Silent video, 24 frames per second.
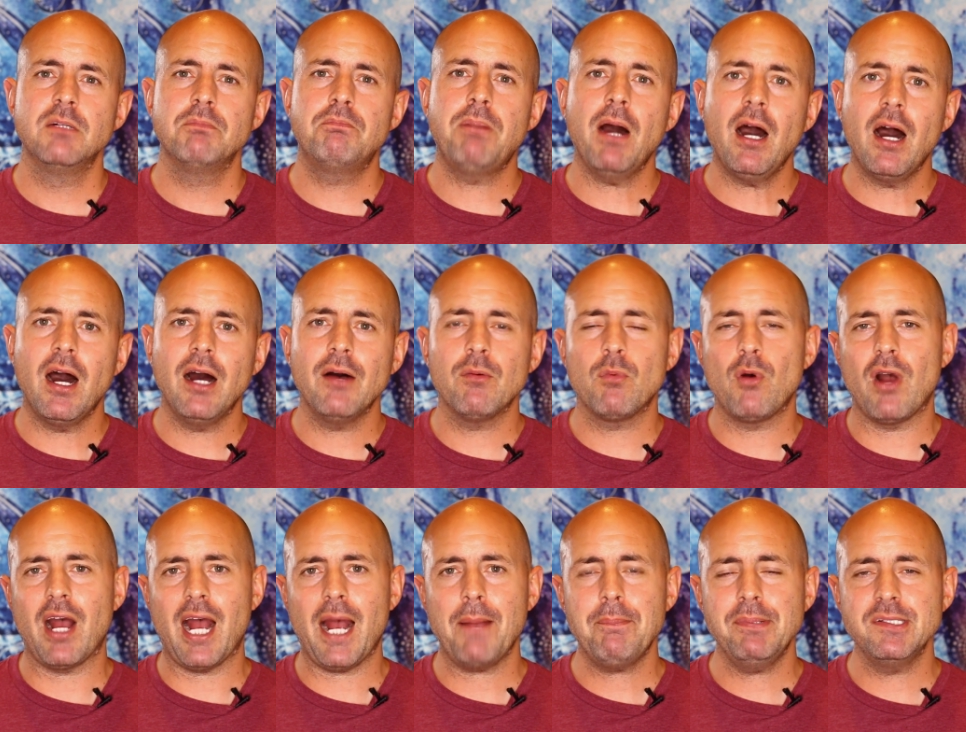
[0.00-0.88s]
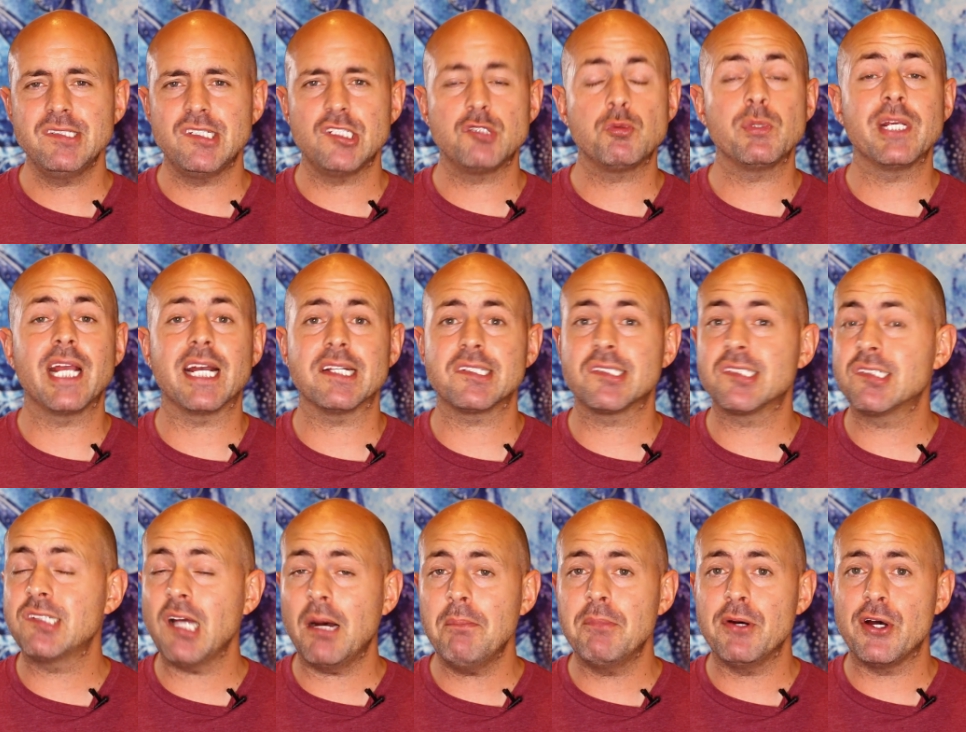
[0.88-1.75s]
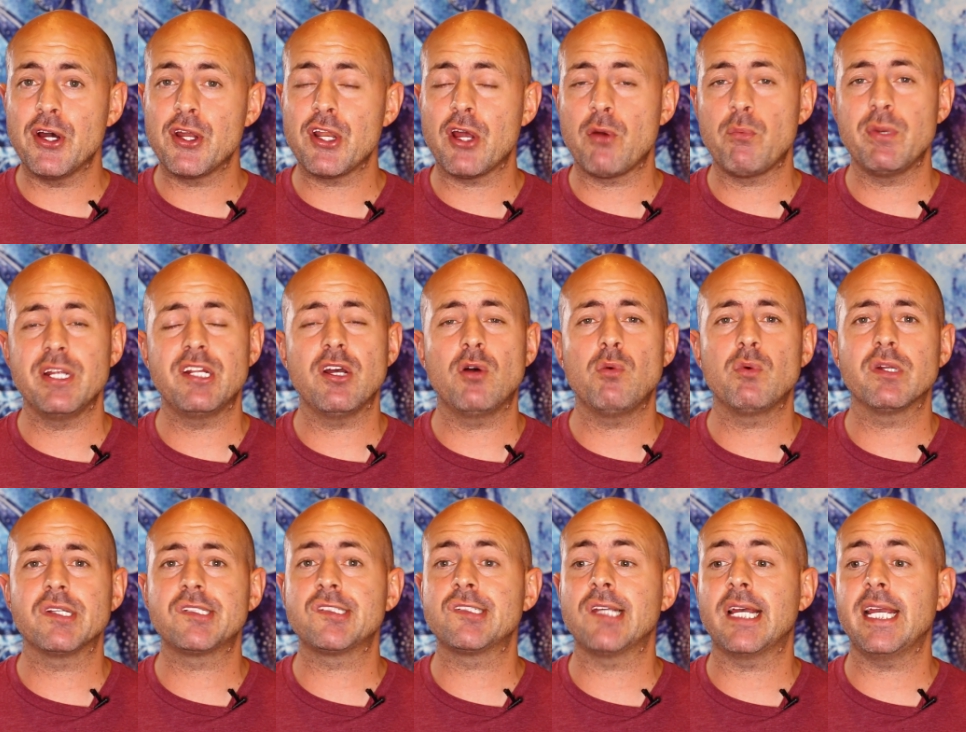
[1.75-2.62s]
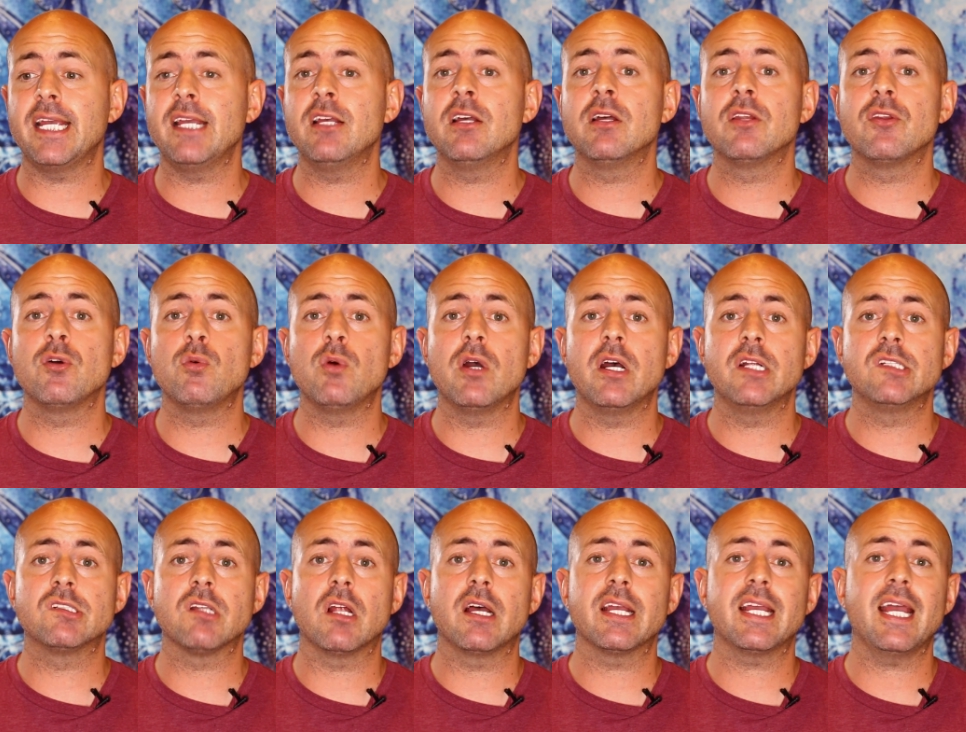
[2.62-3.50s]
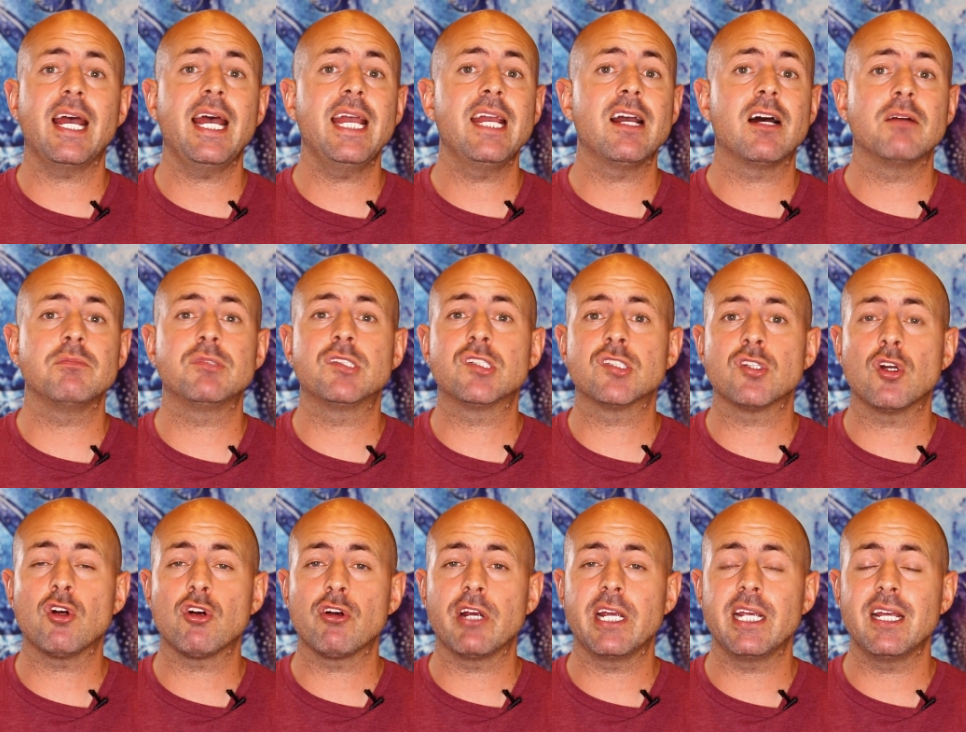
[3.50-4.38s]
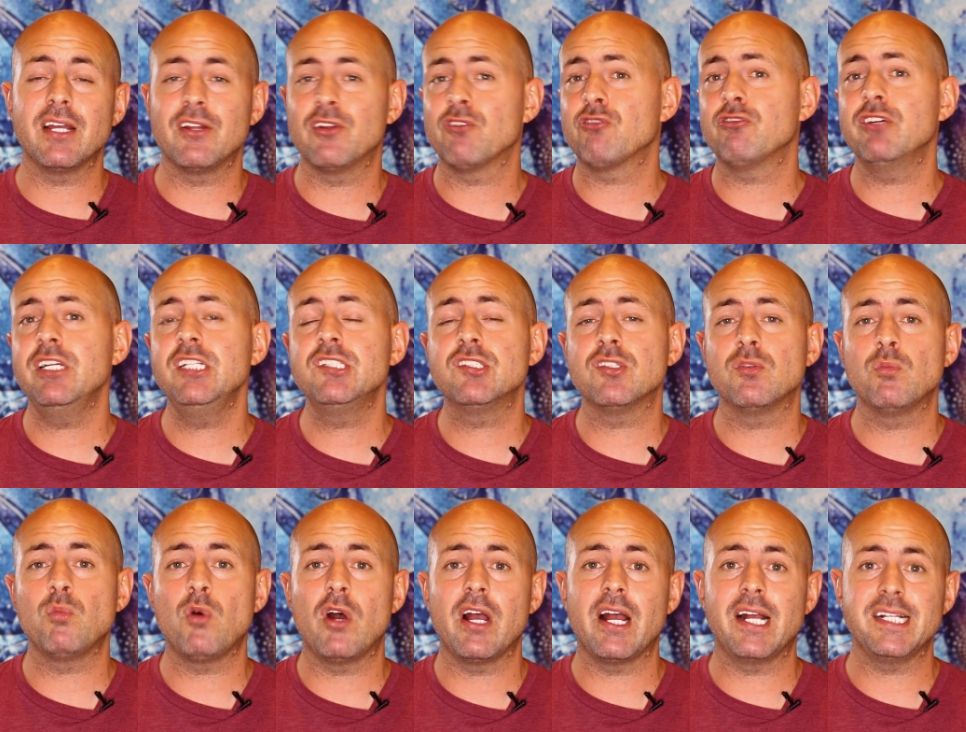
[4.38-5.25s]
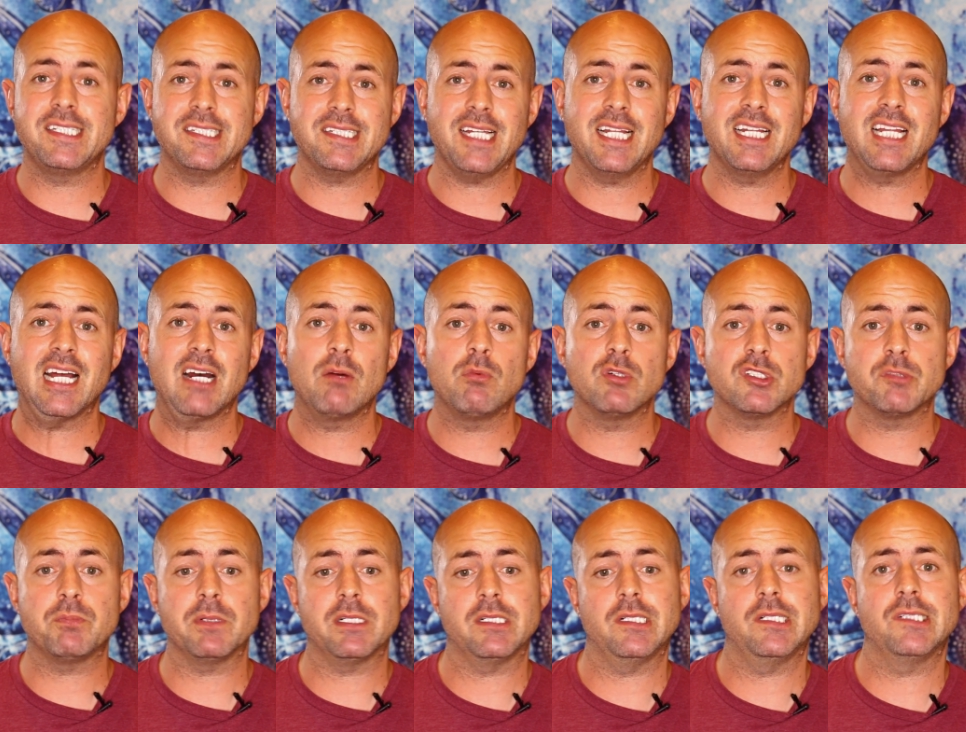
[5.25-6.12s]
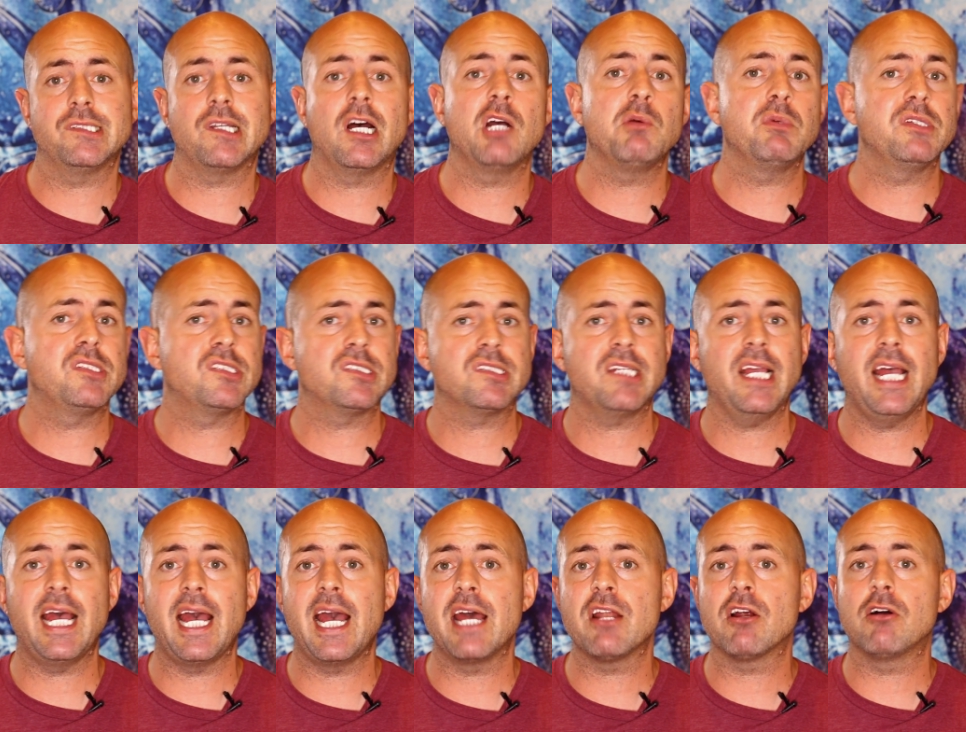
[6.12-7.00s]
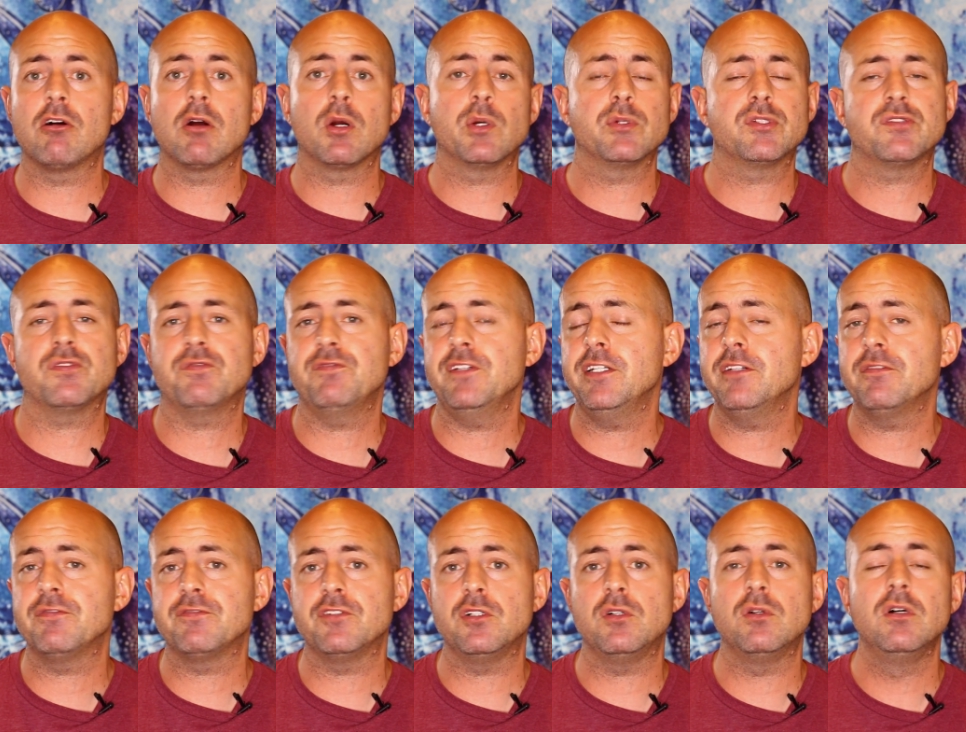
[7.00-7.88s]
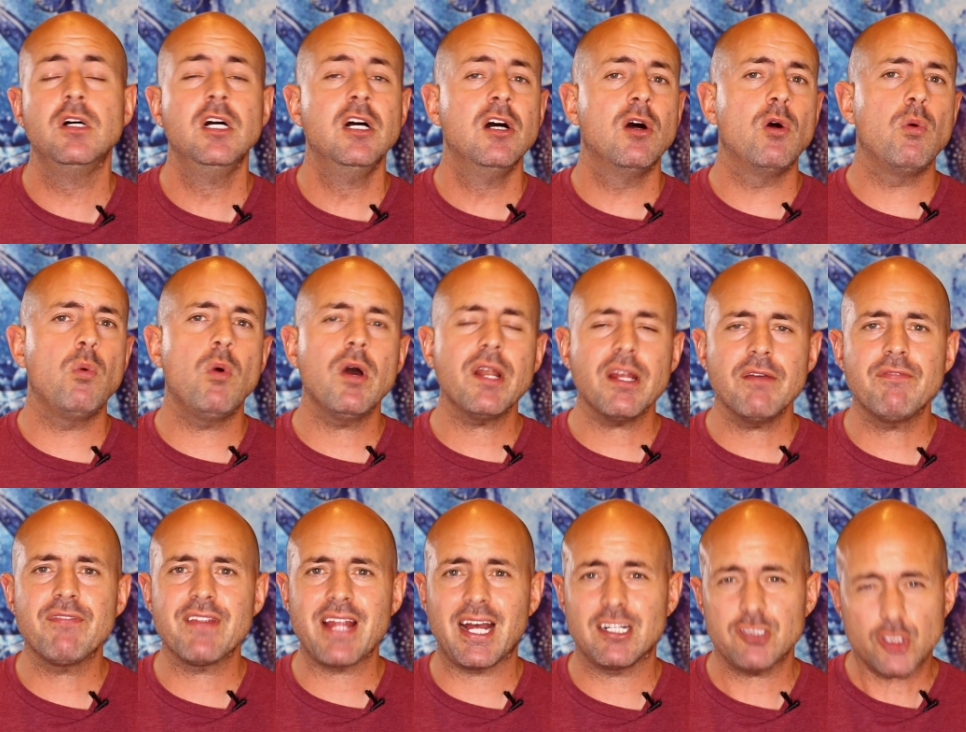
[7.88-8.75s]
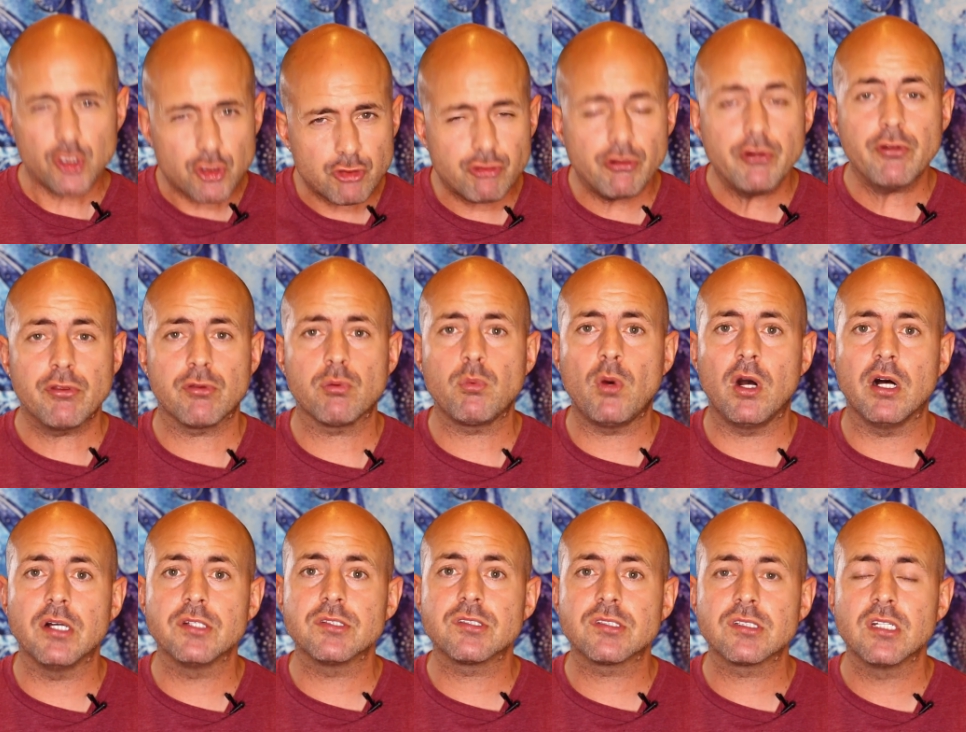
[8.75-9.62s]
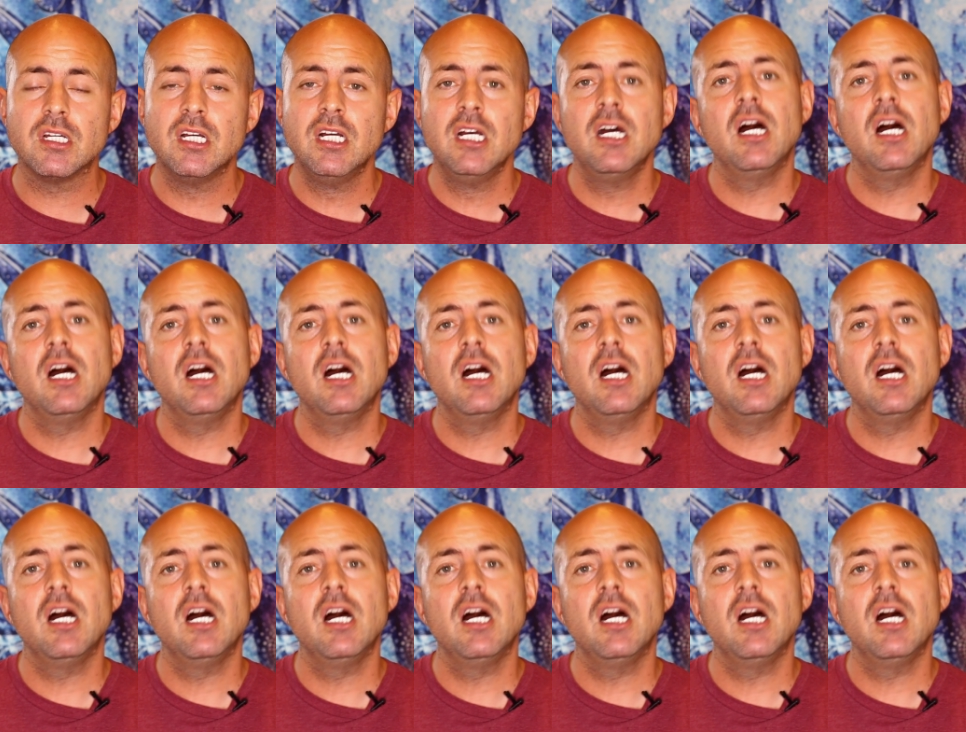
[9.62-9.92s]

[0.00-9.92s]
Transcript: But what happens is we get stubborn and we don't want to say the words like, hey, I'm sorry. And the reason why I said that was because I was scared or I was fearful or whatever that truth was.